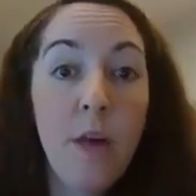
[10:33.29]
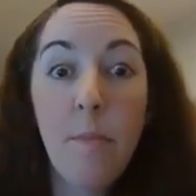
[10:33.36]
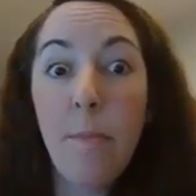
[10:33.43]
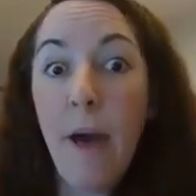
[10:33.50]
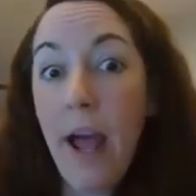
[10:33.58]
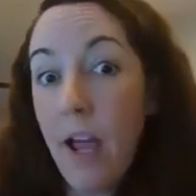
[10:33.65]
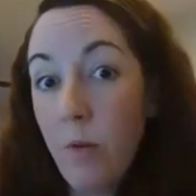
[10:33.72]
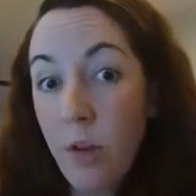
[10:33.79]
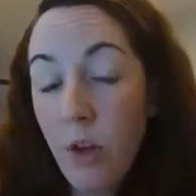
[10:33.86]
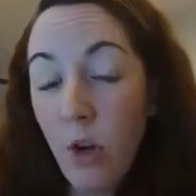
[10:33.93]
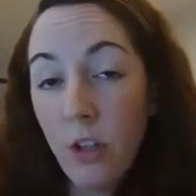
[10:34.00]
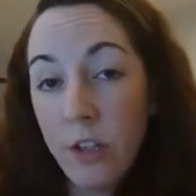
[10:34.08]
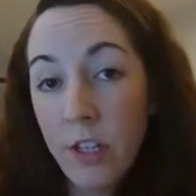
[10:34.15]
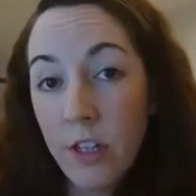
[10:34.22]
by
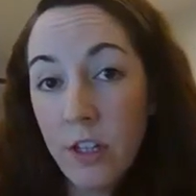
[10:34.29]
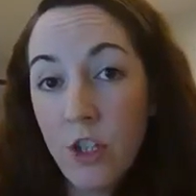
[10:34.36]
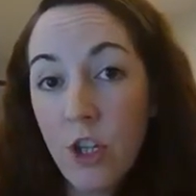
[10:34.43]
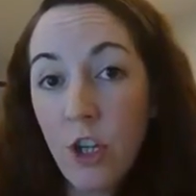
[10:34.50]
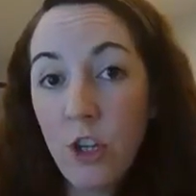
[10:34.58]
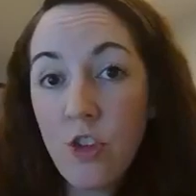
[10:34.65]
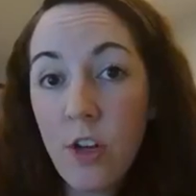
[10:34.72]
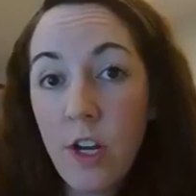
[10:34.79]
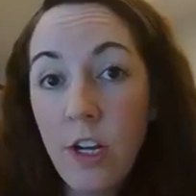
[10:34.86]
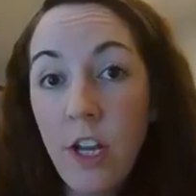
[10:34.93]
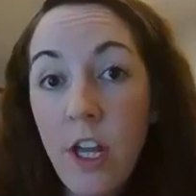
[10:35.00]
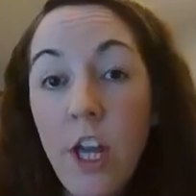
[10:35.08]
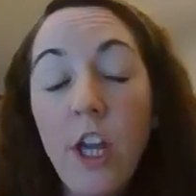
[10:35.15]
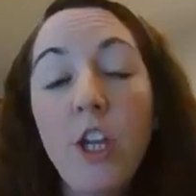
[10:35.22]
withholding the children,